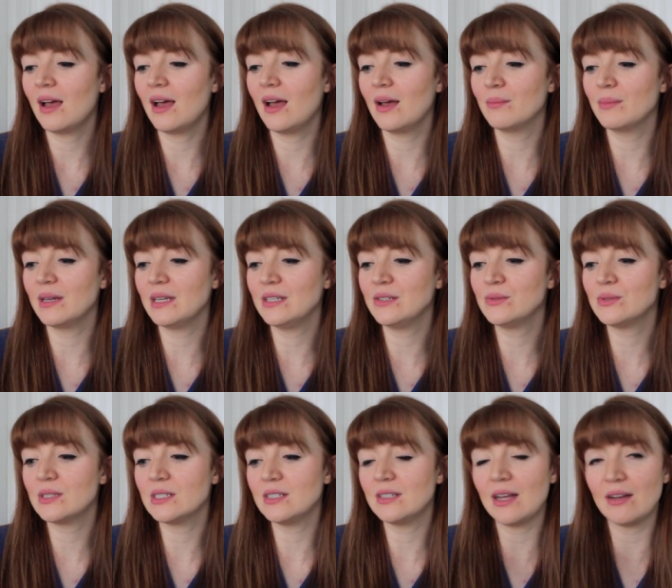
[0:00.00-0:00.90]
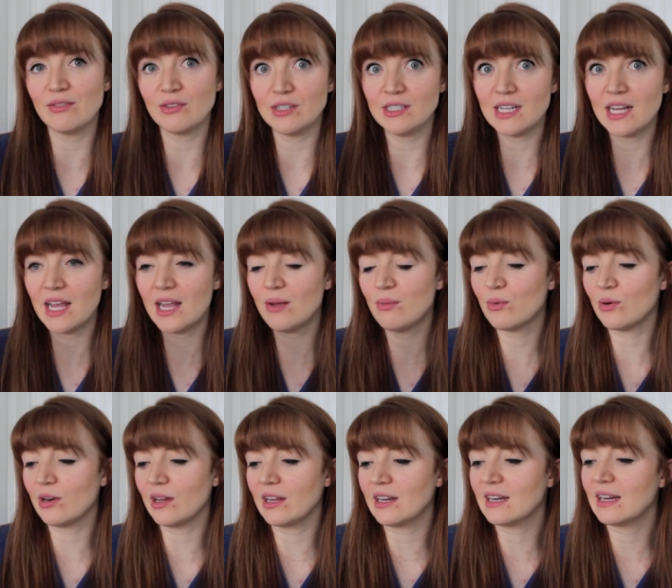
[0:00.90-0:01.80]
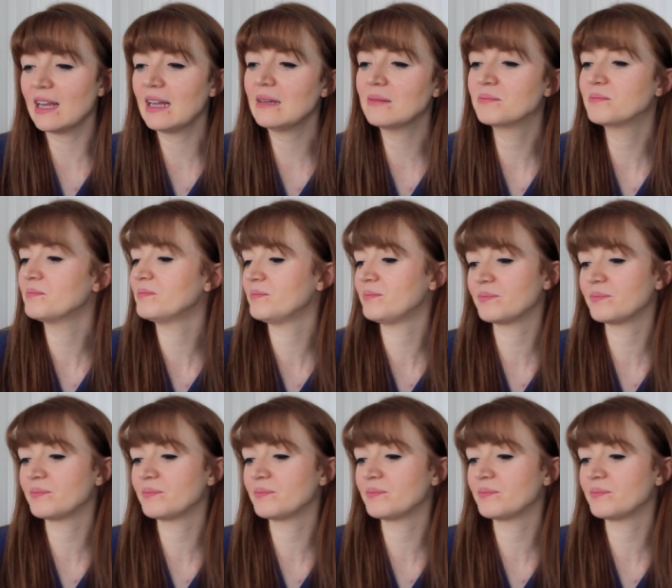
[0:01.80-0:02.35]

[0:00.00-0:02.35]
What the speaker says: I use it every day, morning and night,